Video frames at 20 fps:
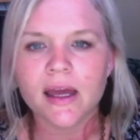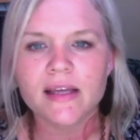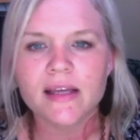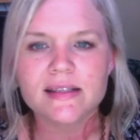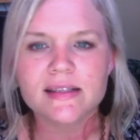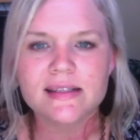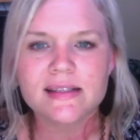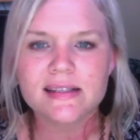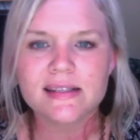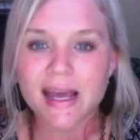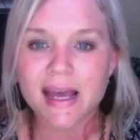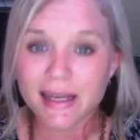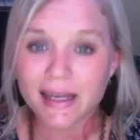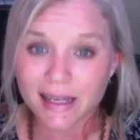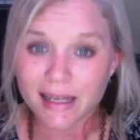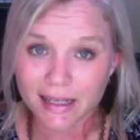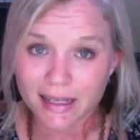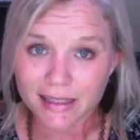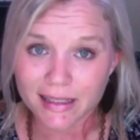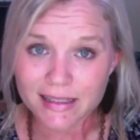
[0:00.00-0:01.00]

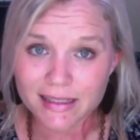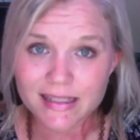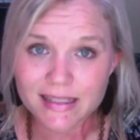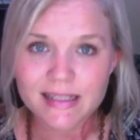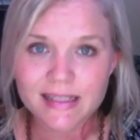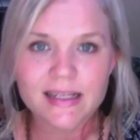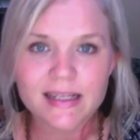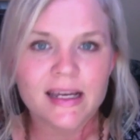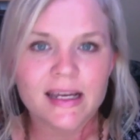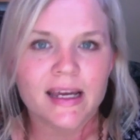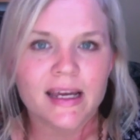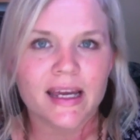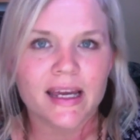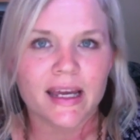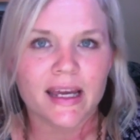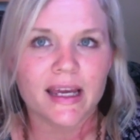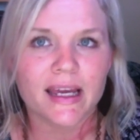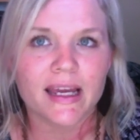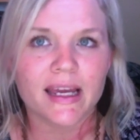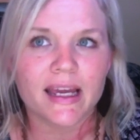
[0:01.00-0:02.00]
Second,
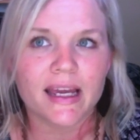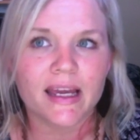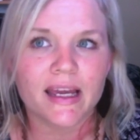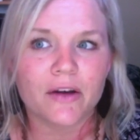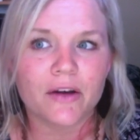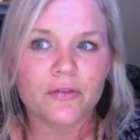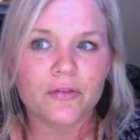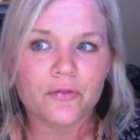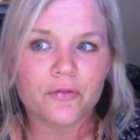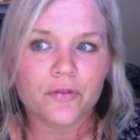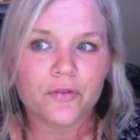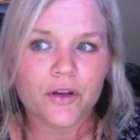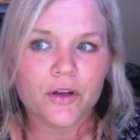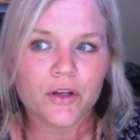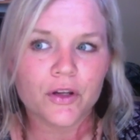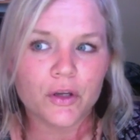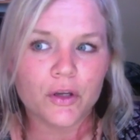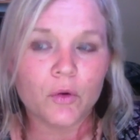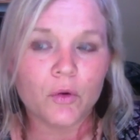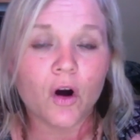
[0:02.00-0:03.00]
if
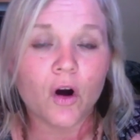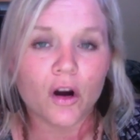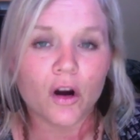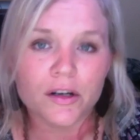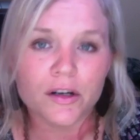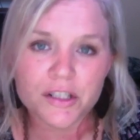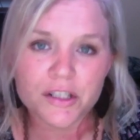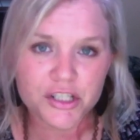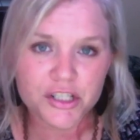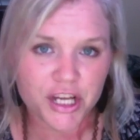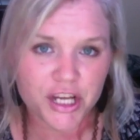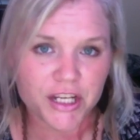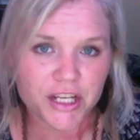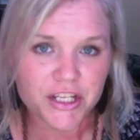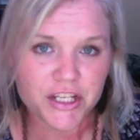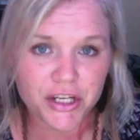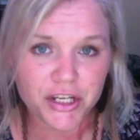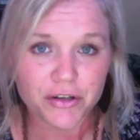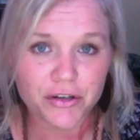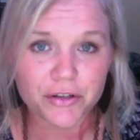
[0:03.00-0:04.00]
you aren't
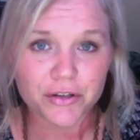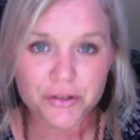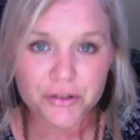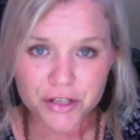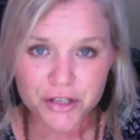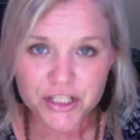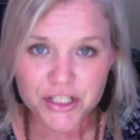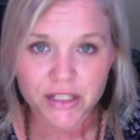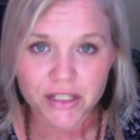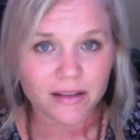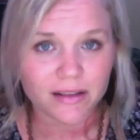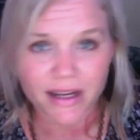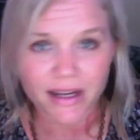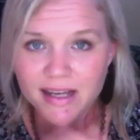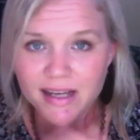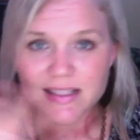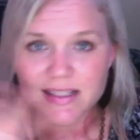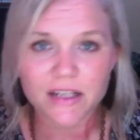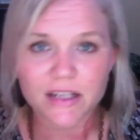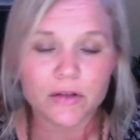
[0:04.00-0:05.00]
changing your nutrition, like I
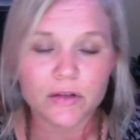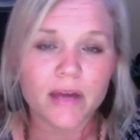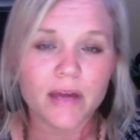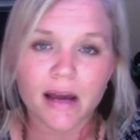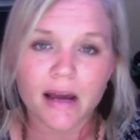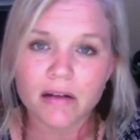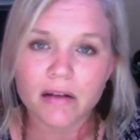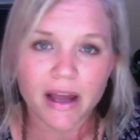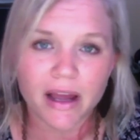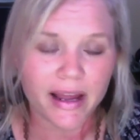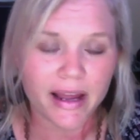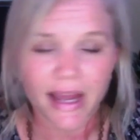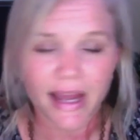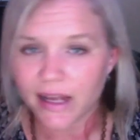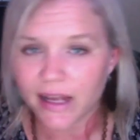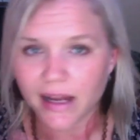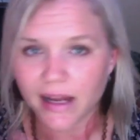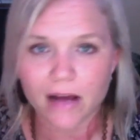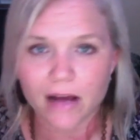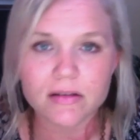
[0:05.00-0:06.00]
said, you
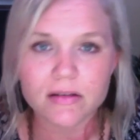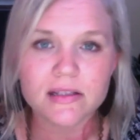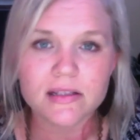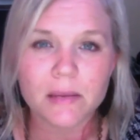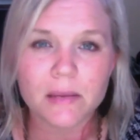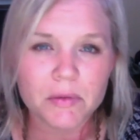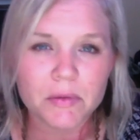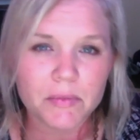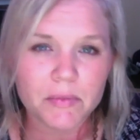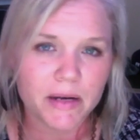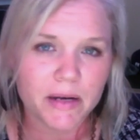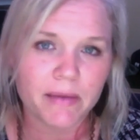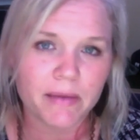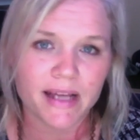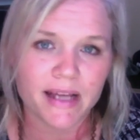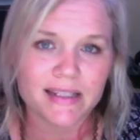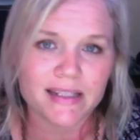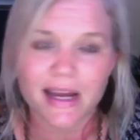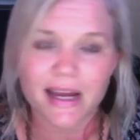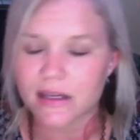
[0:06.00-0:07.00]
can't out supplement a
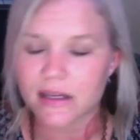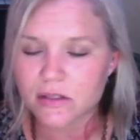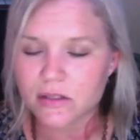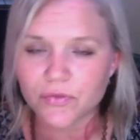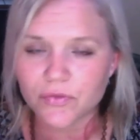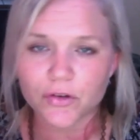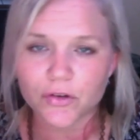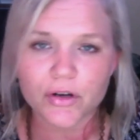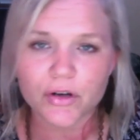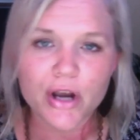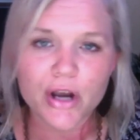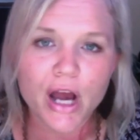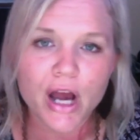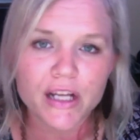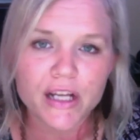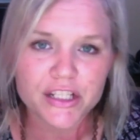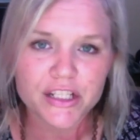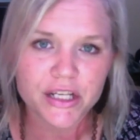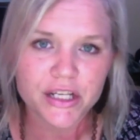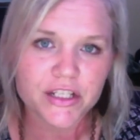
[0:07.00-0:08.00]
bad diet. So if you're
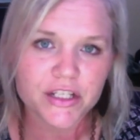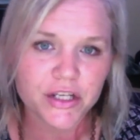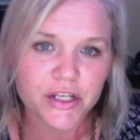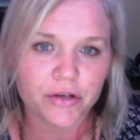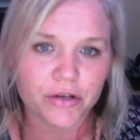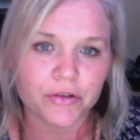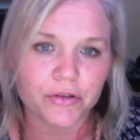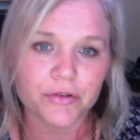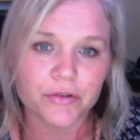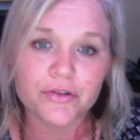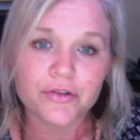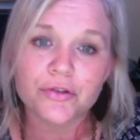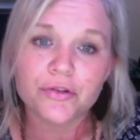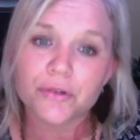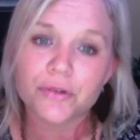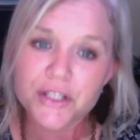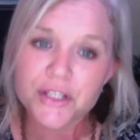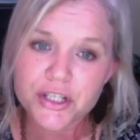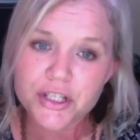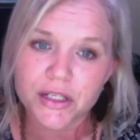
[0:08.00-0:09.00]
not changing your
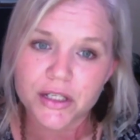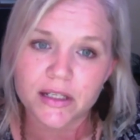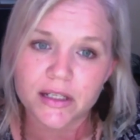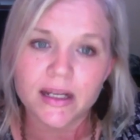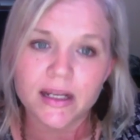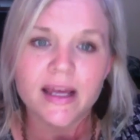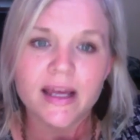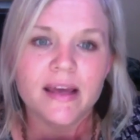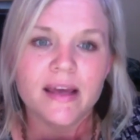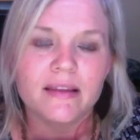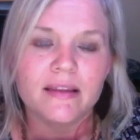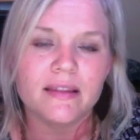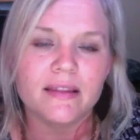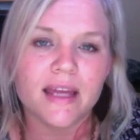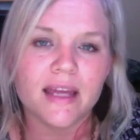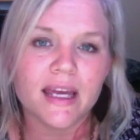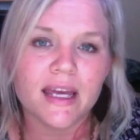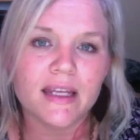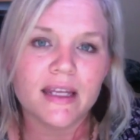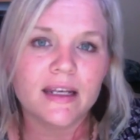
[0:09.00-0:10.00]
nutrition,
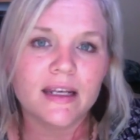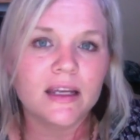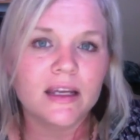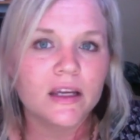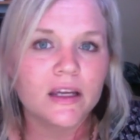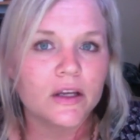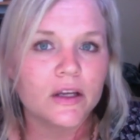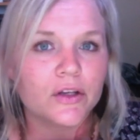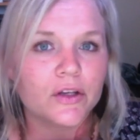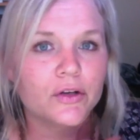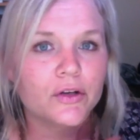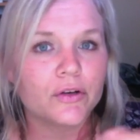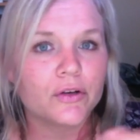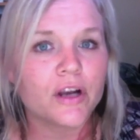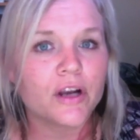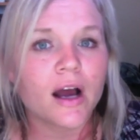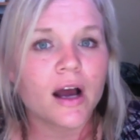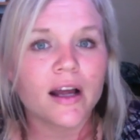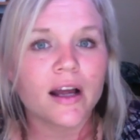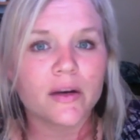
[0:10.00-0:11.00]
then you're
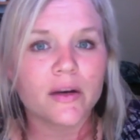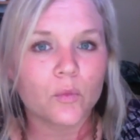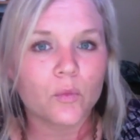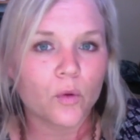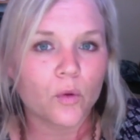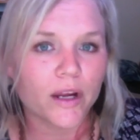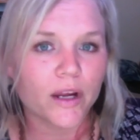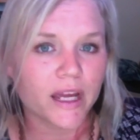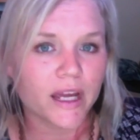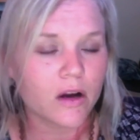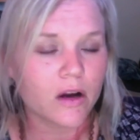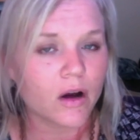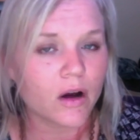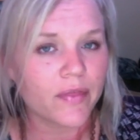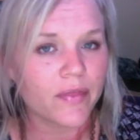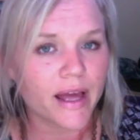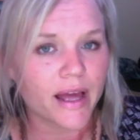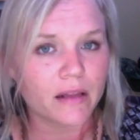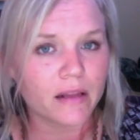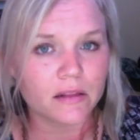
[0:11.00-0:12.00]
not working on
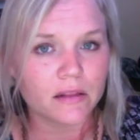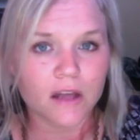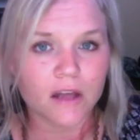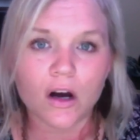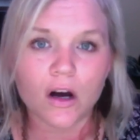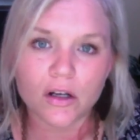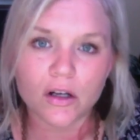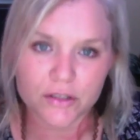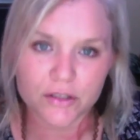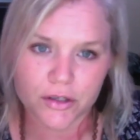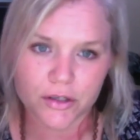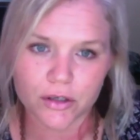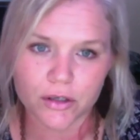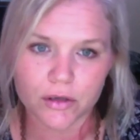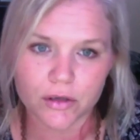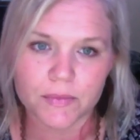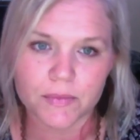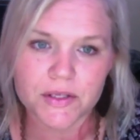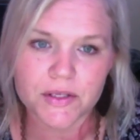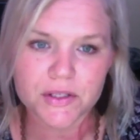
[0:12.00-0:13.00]
that
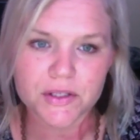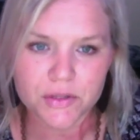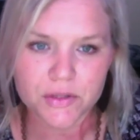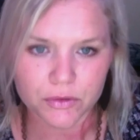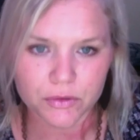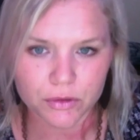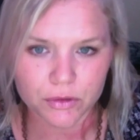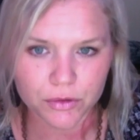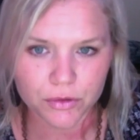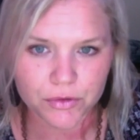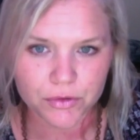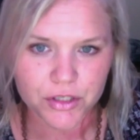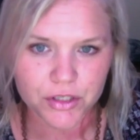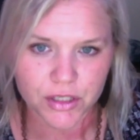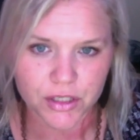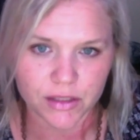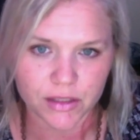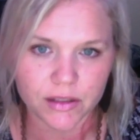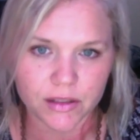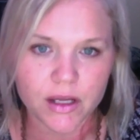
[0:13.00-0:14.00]
long-term
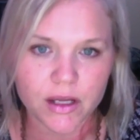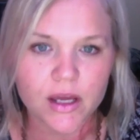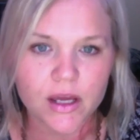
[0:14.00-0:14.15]
solution.